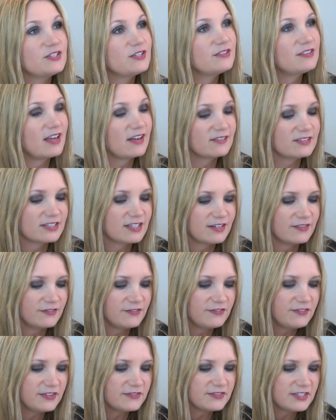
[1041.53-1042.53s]

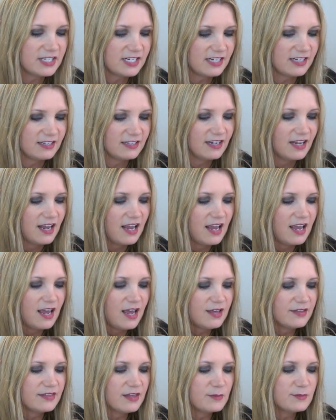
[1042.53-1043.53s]
2015,
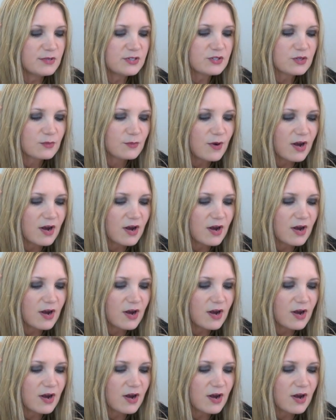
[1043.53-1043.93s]
that Mr.